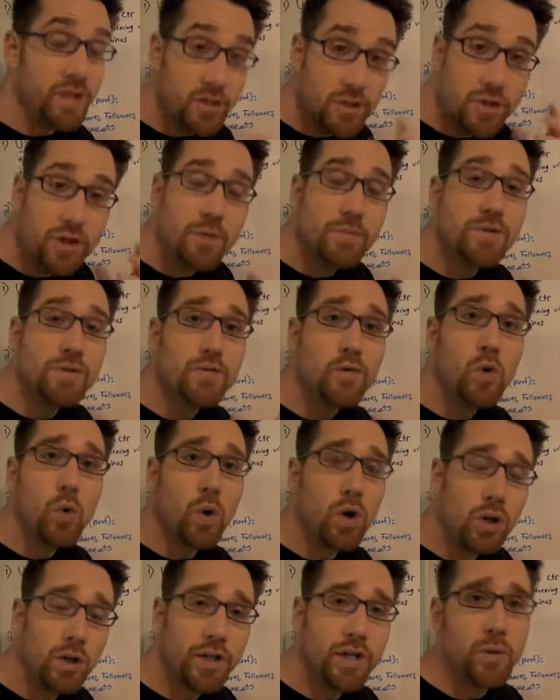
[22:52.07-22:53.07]
in terms of
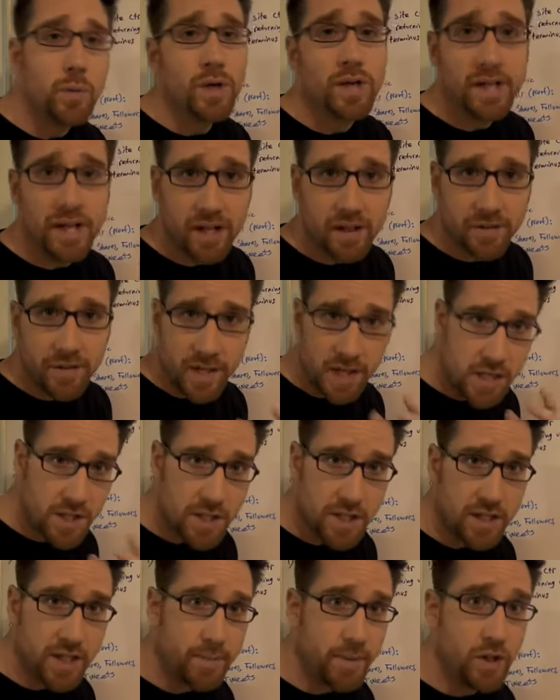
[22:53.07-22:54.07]
quality, what kind of things
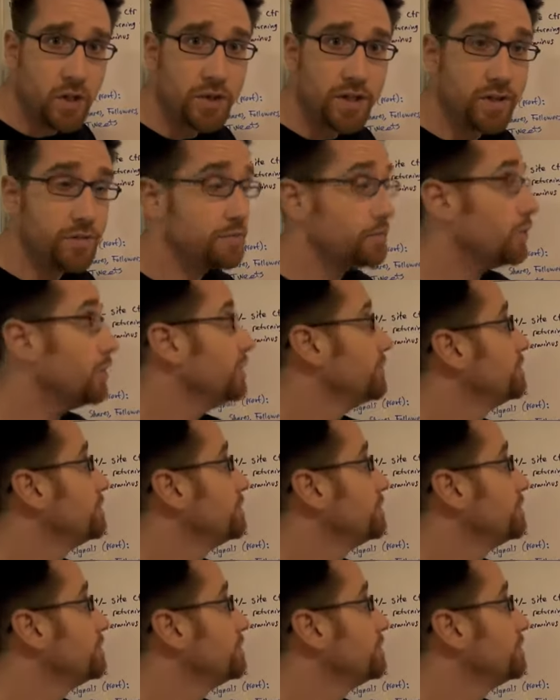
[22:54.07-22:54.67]
can they be looking for?